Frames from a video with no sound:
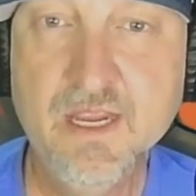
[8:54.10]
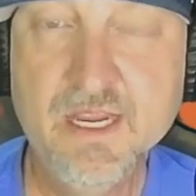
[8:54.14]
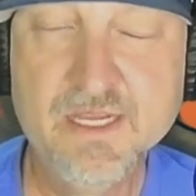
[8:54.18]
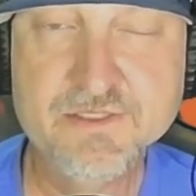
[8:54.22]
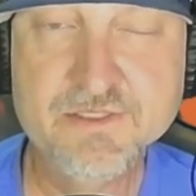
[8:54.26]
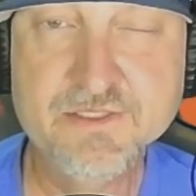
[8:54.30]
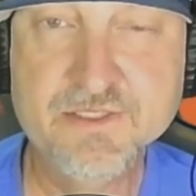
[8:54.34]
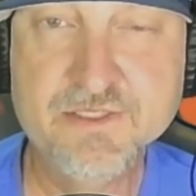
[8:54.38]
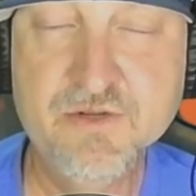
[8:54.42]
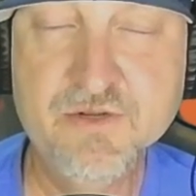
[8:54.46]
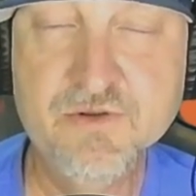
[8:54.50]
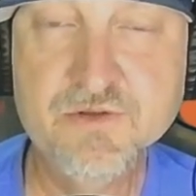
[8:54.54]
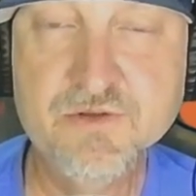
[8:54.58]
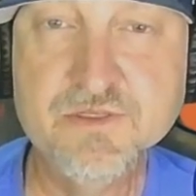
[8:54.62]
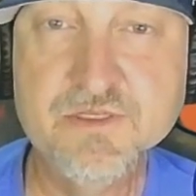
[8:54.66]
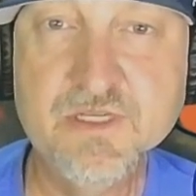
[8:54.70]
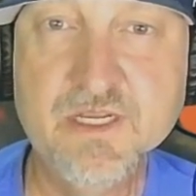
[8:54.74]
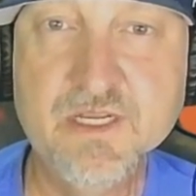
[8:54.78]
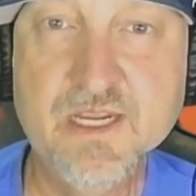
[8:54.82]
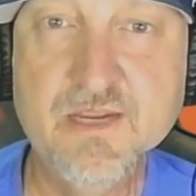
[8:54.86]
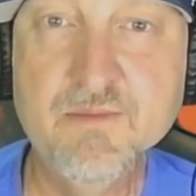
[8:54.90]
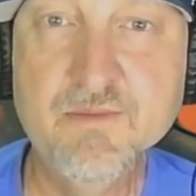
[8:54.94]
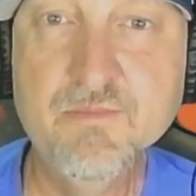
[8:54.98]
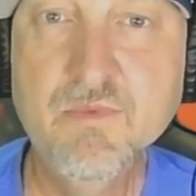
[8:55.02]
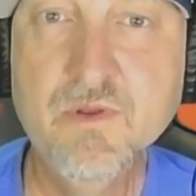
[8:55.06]
His
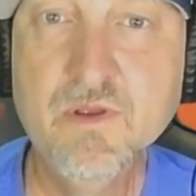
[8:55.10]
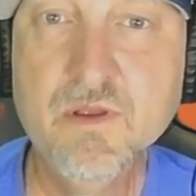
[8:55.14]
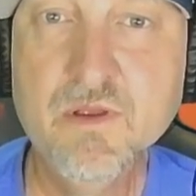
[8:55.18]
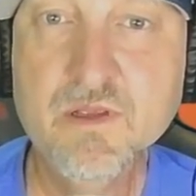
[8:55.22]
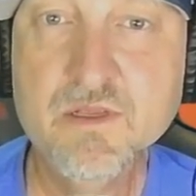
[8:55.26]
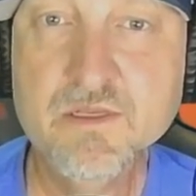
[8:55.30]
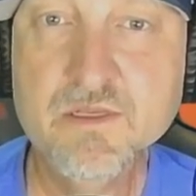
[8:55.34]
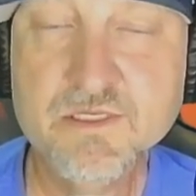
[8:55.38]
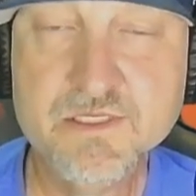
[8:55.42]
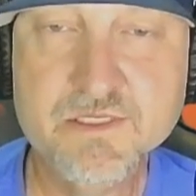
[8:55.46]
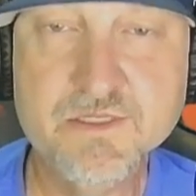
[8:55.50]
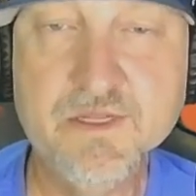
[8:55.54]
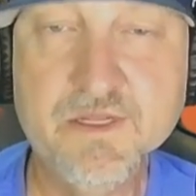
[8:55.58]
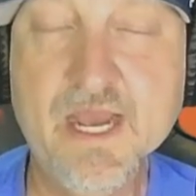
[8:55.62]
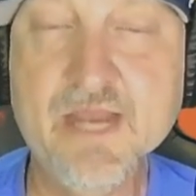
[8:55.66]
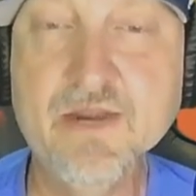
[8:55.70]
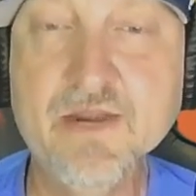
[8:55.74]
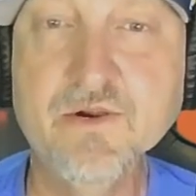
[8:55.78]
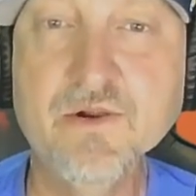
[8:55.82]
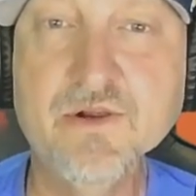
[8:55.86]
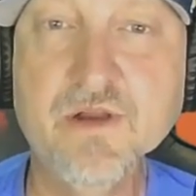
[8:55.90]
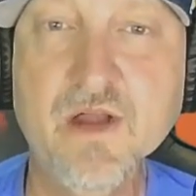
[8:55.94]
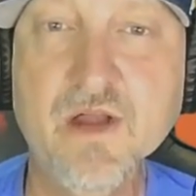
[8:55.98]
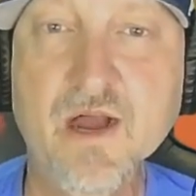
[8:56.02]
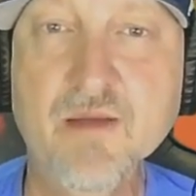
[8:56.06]
two-seam
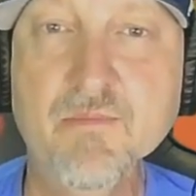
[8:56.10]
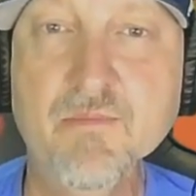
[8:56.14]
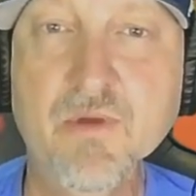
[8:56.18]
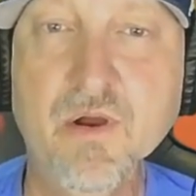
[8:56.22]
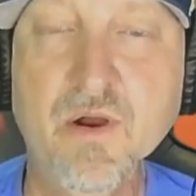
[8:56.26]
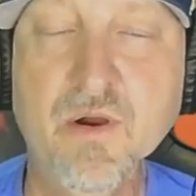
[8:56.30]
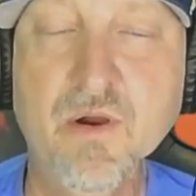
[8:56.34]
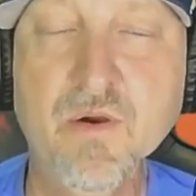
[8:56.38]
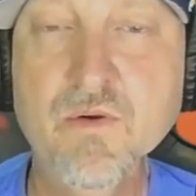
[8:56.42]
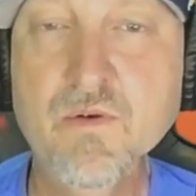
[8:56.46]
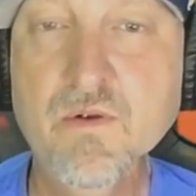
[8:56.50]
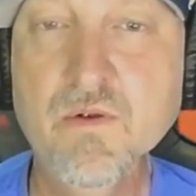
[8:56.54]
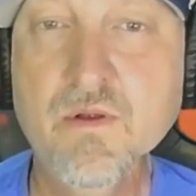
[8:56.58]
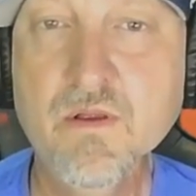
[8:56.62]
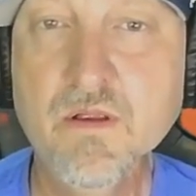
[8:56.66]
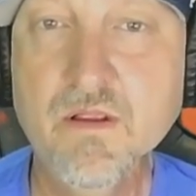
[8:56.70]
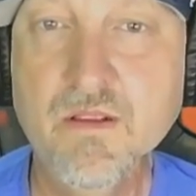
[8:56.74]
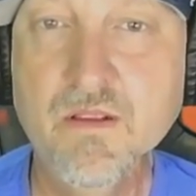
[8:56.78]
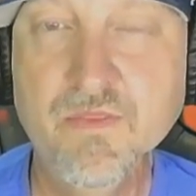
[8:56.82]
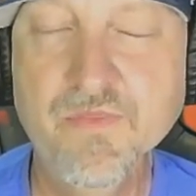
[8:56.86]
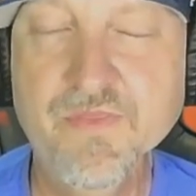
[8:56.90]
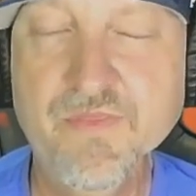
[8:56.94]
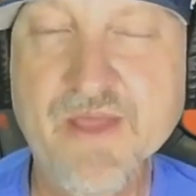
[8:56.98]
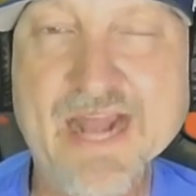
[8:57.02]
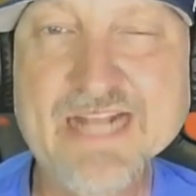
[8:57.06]
slider combo,
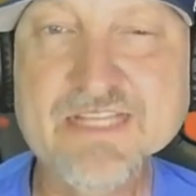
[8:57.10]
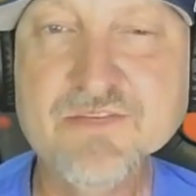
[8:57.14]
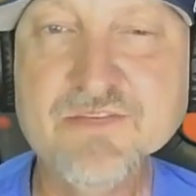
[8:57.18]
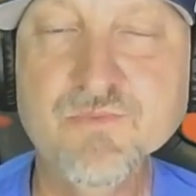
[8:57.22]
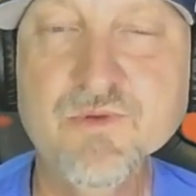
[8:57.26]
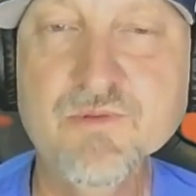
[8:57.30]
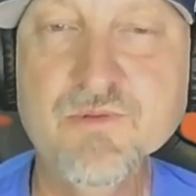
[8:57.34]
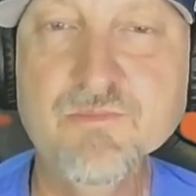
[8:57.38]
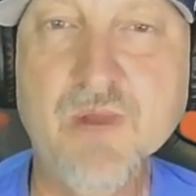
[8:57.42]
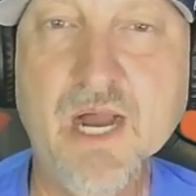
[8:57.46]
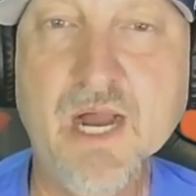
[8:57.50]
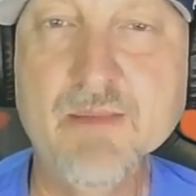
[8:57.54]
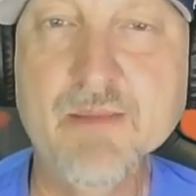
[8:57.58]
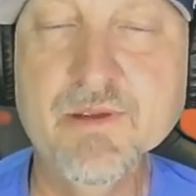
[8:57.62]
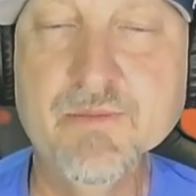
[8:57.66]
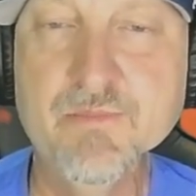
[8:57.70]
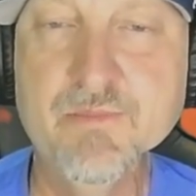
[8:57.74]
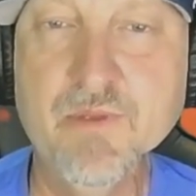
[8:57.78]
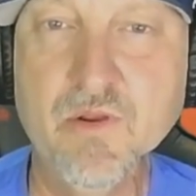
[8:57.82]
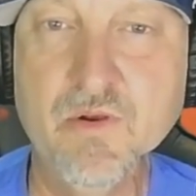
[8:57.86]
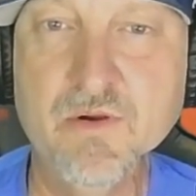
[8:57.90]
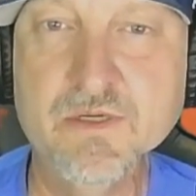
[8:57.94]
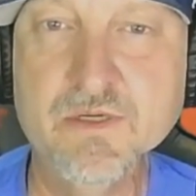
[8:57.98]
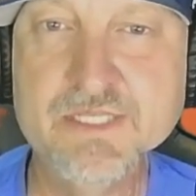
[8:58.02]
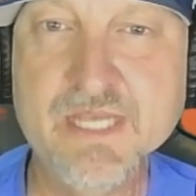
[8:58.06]
that's when Bobby
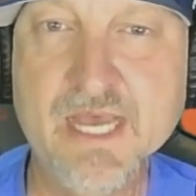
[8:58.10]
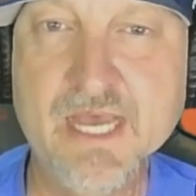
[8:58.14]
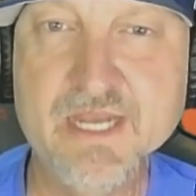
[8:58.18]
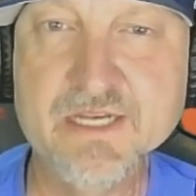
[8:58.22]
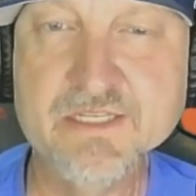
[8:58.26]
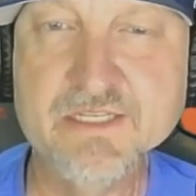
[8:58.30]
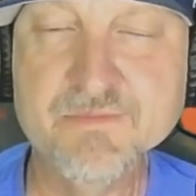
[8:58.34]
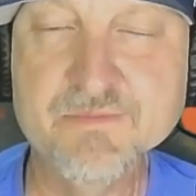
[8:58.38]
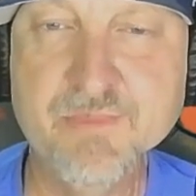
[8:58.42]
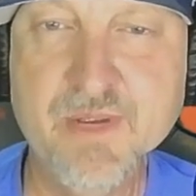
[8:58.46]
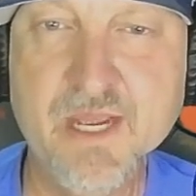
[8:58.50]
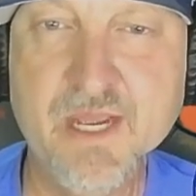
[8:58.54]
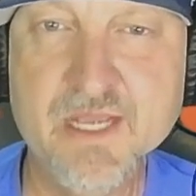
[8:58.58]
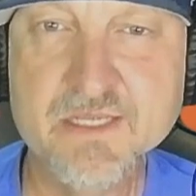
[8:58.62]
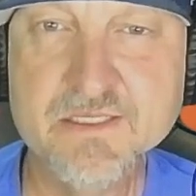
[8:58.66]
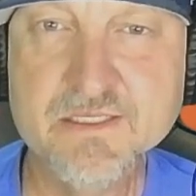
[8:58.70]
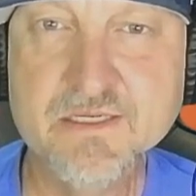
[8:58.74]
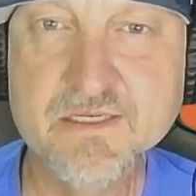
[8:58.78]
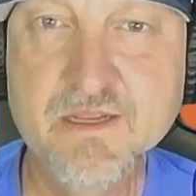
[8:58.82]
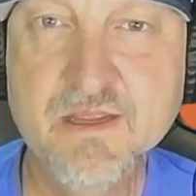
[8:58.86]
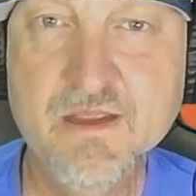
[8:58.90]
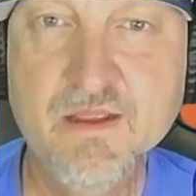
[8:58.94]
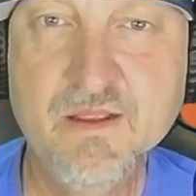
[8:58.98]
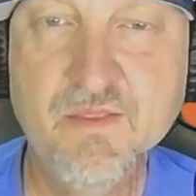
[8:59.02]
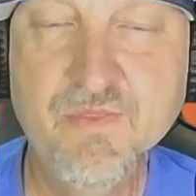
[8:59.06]
Miller's at his
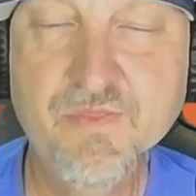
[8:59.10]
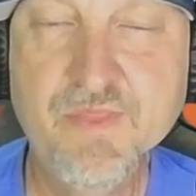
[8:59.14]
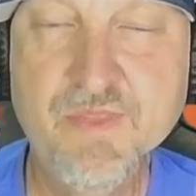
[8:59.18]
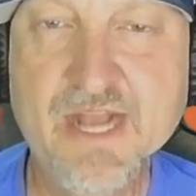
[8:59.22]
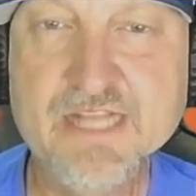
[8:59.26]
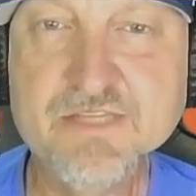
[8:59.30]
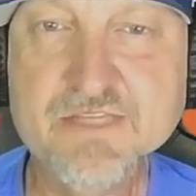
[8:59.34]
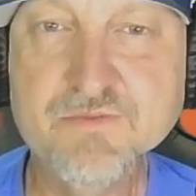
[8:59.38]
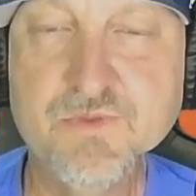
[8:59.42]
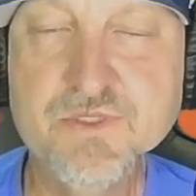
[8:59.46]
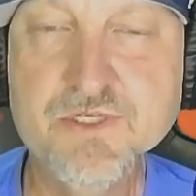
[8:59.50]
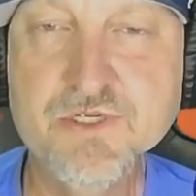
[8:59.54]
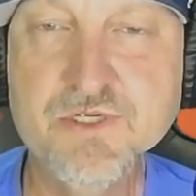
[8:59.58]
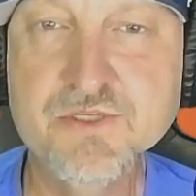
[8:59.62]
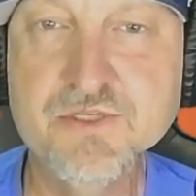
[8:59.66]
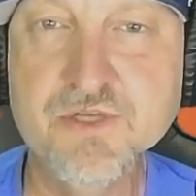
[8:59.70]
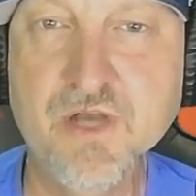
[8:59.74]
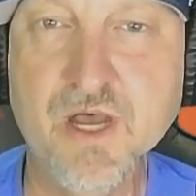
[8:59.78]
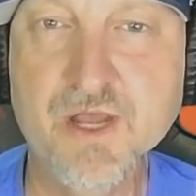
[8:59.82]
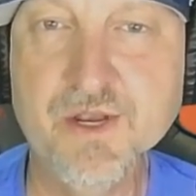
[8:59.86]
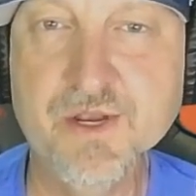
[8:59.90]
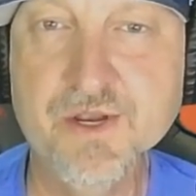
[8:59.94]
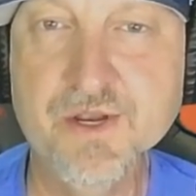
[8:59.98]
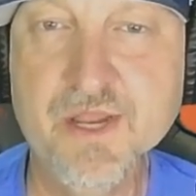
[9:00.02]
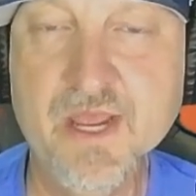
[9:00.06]
best. That's what you
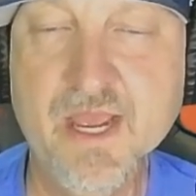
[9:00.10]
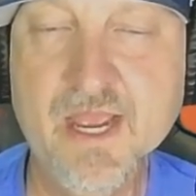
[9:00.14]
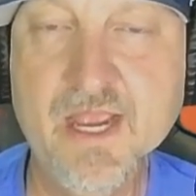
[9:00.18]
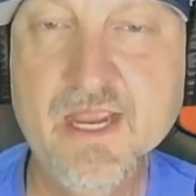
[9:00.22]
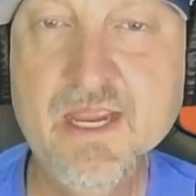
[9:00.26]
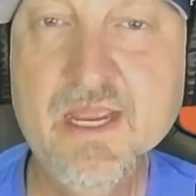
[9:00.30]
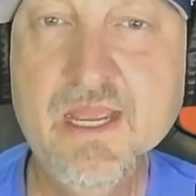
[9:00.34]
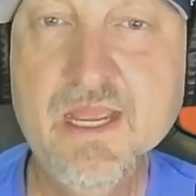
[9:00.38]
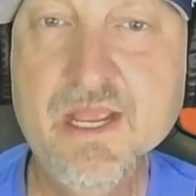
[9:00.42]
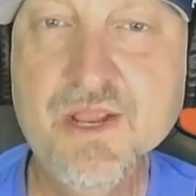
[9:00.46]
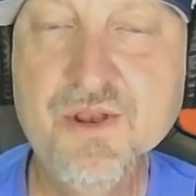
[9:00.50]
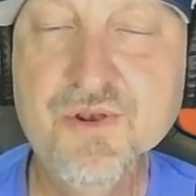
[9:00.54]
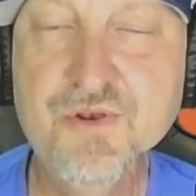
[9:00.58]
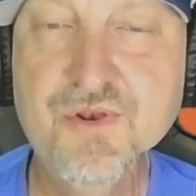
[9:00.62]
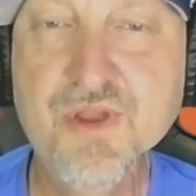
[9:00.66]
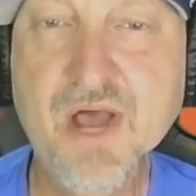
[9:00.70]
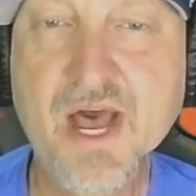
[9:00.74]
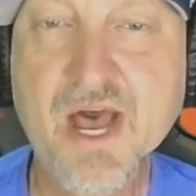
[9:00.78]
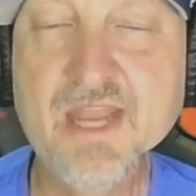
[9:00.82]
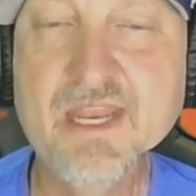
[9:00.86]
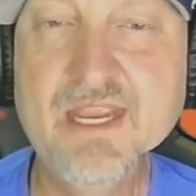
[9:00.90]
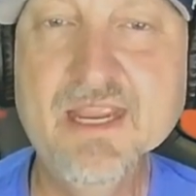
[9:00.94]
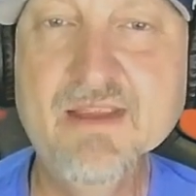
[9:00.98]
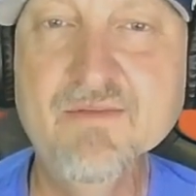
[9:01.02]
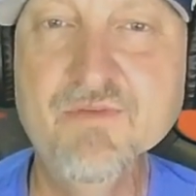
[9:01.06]
saw today.
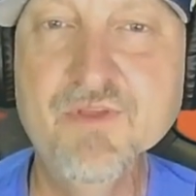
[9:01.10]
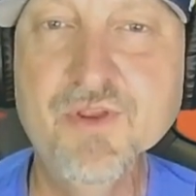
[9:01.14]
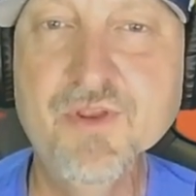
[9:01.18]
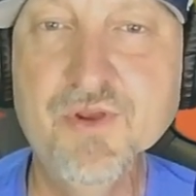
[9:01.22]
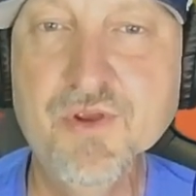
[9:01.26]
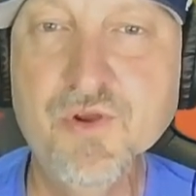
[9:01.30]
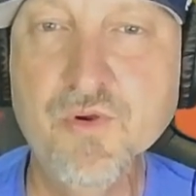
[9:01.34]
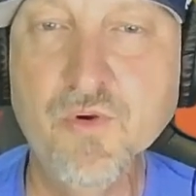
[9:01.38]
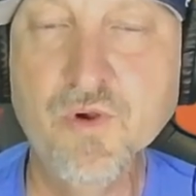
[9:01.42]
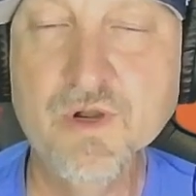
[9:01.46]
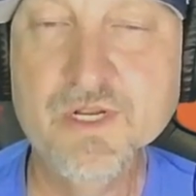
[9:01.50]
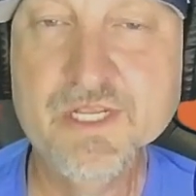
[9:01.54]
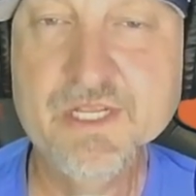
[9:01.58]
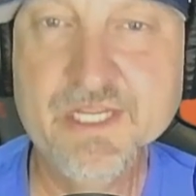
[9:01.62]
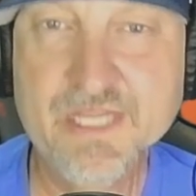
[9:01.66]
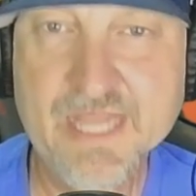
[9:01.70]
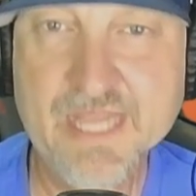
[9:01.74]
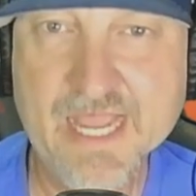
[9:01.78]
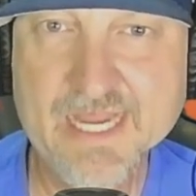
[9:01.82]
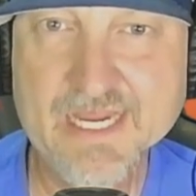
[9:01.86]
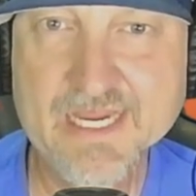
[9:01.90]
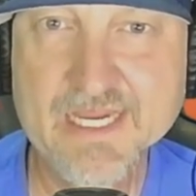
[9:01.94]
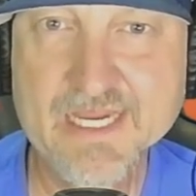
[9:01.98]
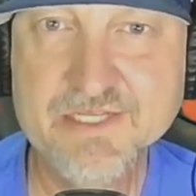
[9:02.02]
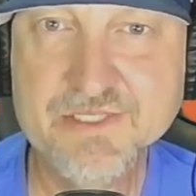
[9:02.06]
Not even the New York
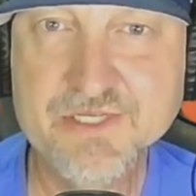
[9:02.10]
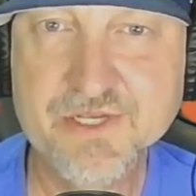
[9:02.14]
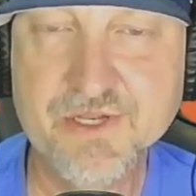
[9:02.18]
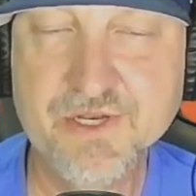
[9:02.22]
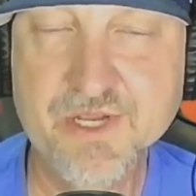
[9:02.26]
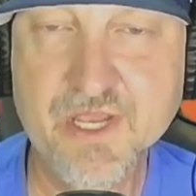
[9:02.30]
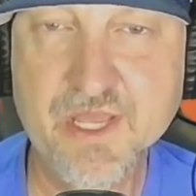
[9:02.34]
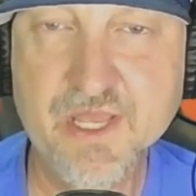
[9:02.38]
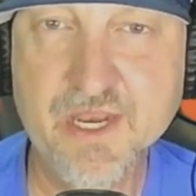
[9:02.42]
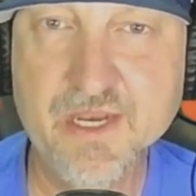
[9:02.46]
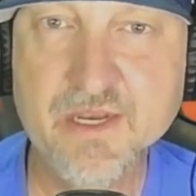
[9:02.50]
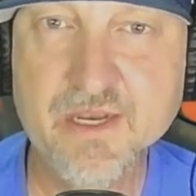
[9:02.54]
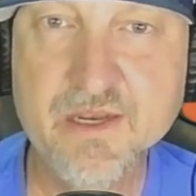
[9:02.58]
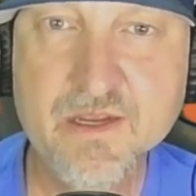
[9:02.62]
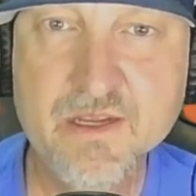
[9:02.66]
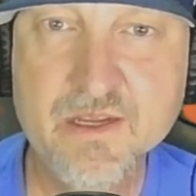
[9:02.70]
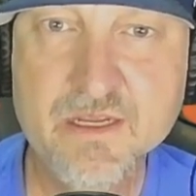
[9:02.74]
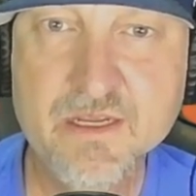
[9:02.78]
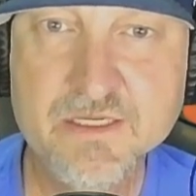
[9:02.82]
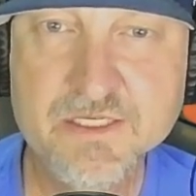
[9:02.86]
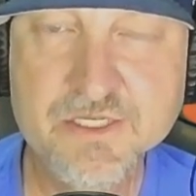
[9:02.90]
Yankees could hit it.